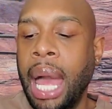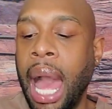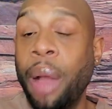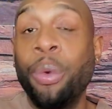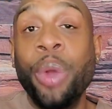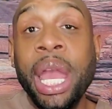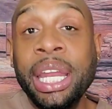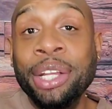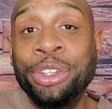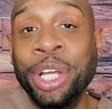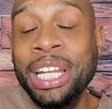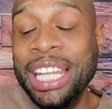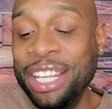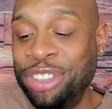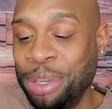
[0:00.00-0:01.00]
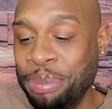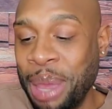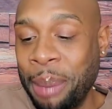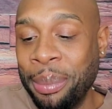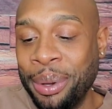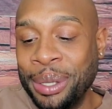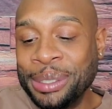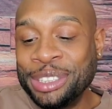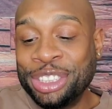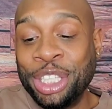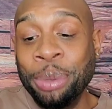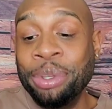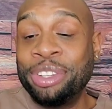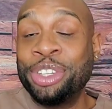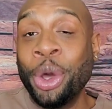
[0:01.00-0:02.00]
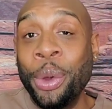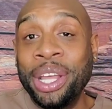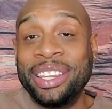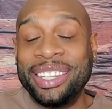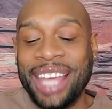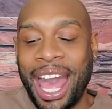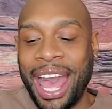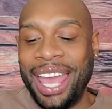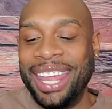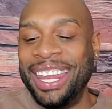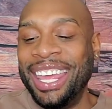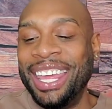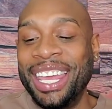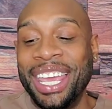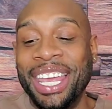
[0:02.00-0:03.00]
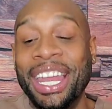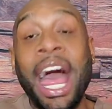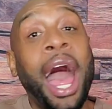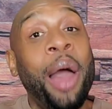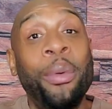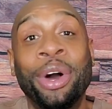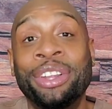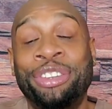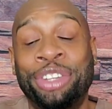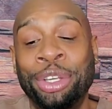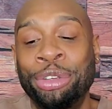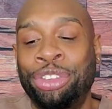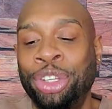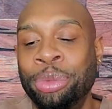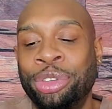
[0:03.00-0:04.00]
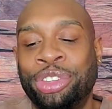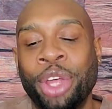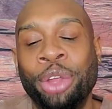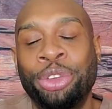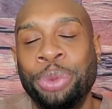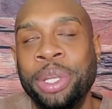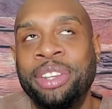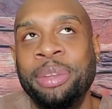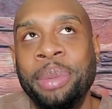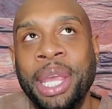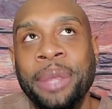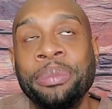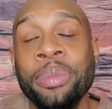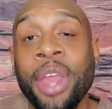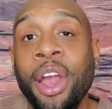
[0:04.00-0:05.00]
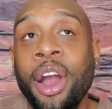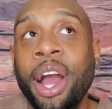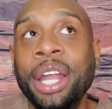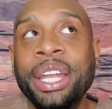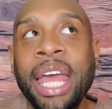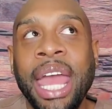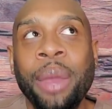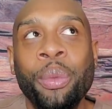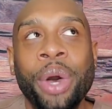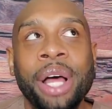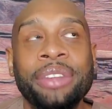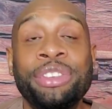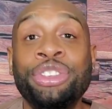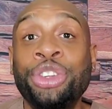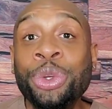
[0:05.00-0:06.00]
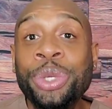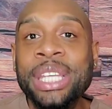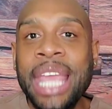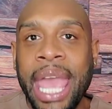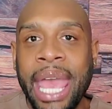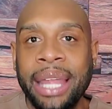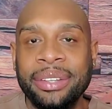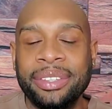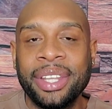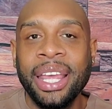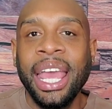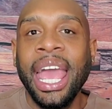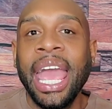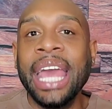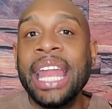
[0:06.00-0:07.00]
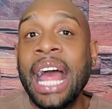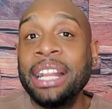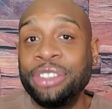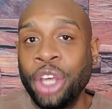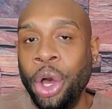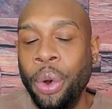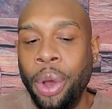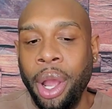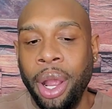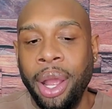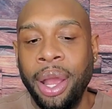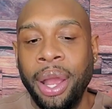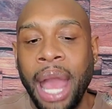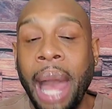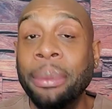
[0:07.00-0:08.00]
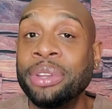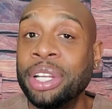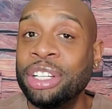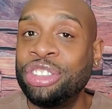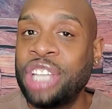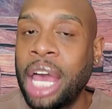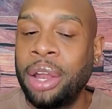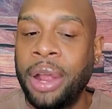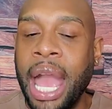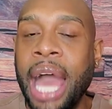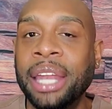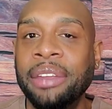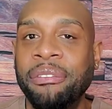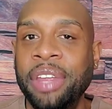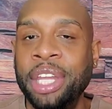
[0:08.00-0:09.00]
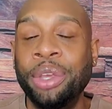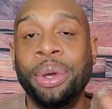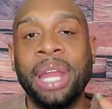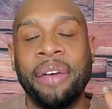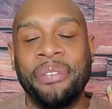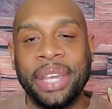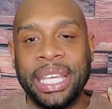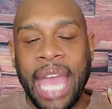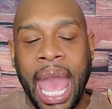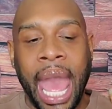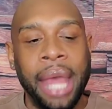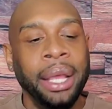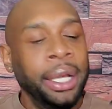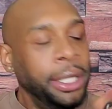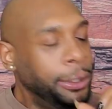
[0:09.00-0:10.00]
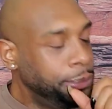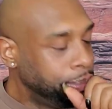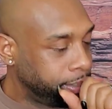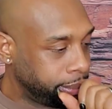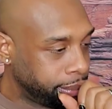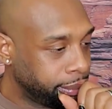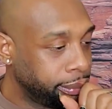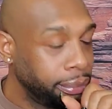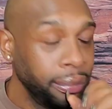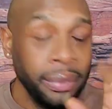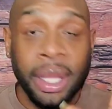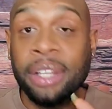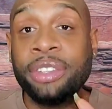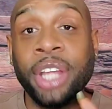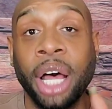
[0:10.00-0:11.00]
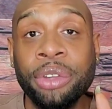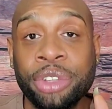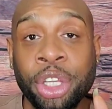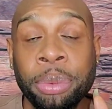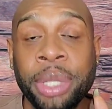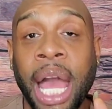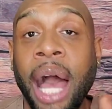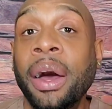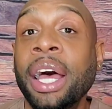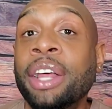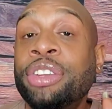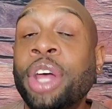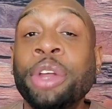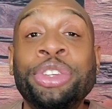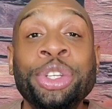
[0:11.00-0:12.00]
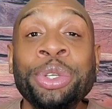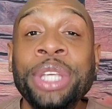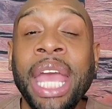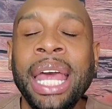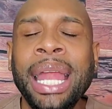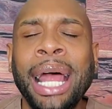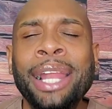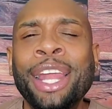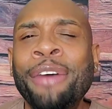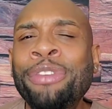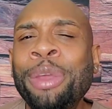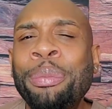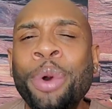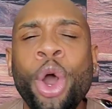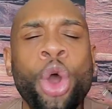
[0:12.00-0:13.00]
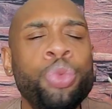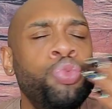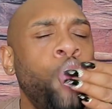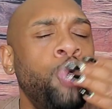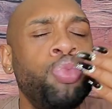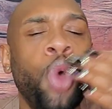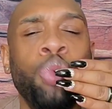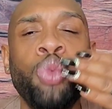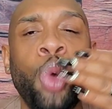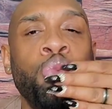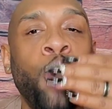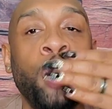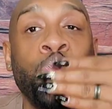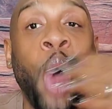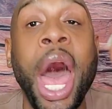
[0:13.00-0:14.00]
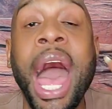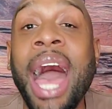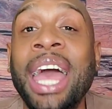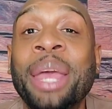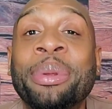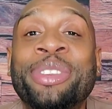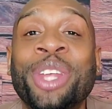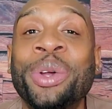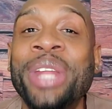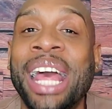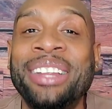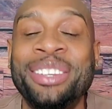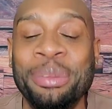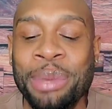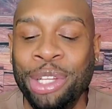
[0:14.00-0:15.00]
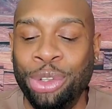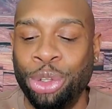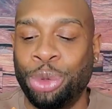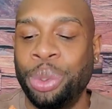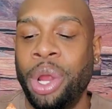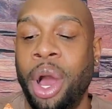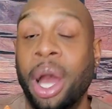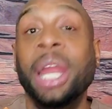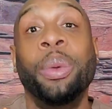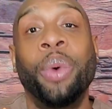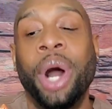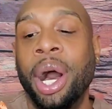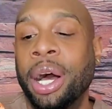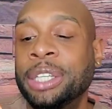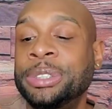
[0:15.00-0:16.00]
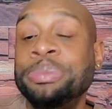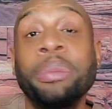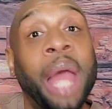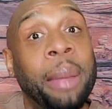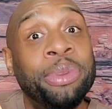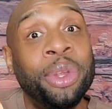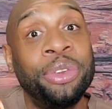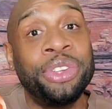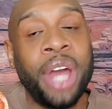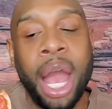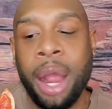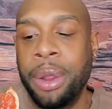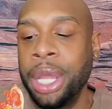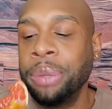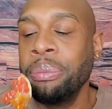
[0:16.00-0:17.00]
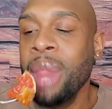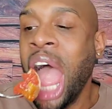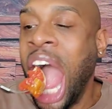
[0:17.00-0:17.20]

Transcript: I ran into a Legion member. She was so excited and I was too. She was so sweet to me. Her name was Tuyette. And I told her I was going to shout her out in the video and I forgot. So, excuse me, y'all. So, Tuyette, I love you, boo. It was so nice to meet you, sweetheart. It was. I'm so sorry.